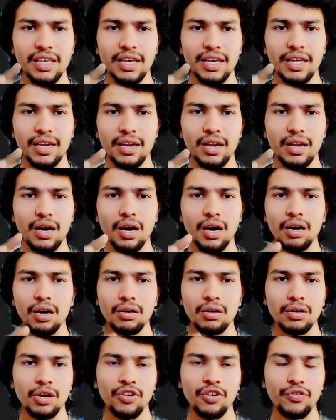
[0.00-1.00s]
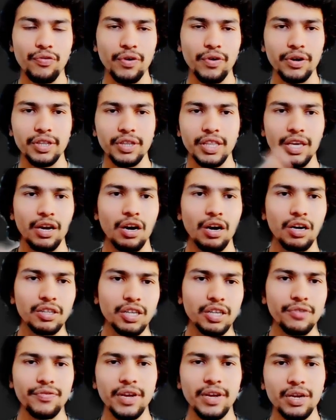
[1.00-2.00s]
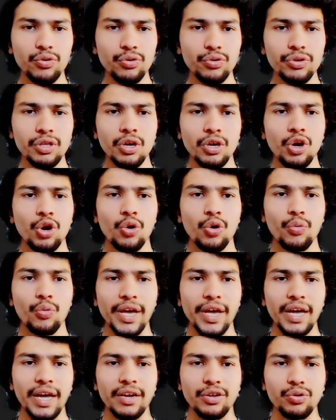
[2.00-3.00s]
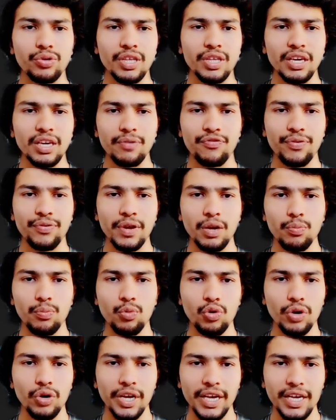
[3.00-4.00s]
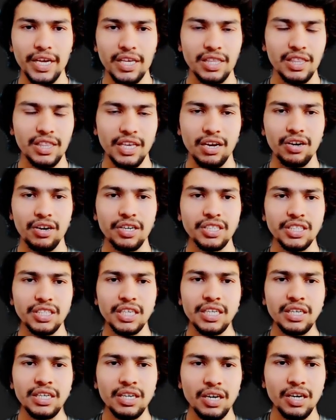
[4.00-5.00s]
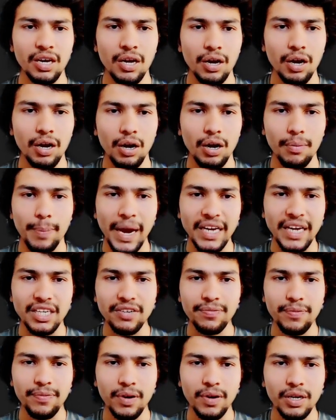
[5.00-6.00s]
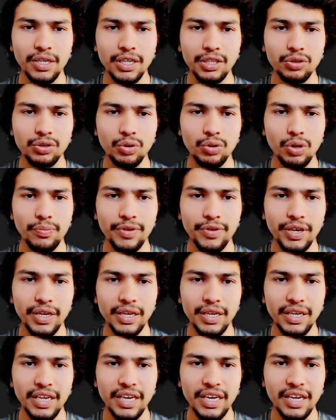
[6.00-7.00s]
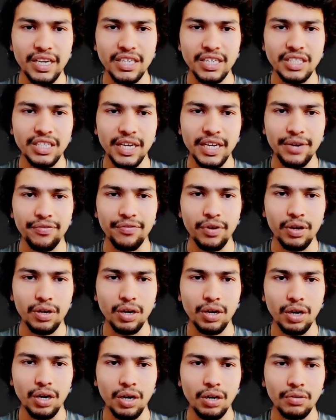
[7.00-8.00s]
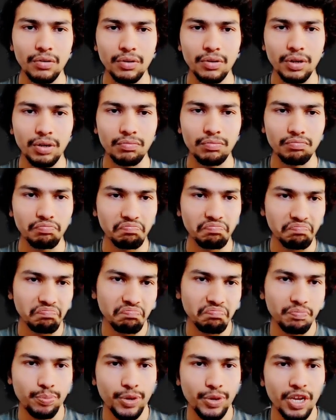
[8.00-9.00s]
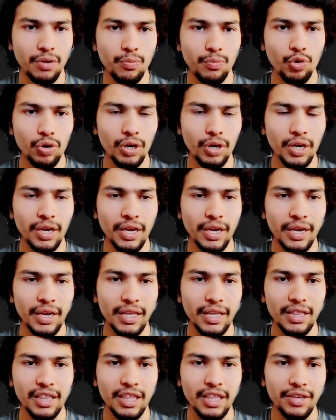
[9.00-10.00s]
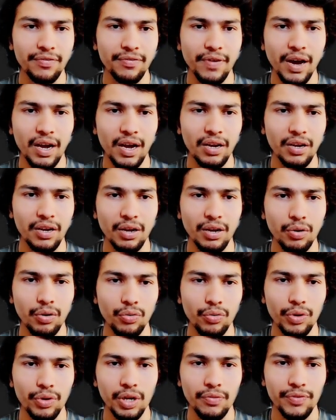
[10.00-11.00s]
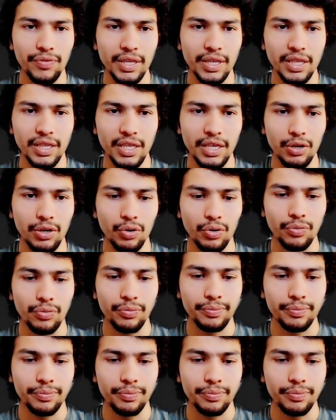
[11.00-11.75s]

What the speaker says: And for the other values we are using fill mode is the constant. By default it will be nearest neighbor fill mode, and cval will be 0.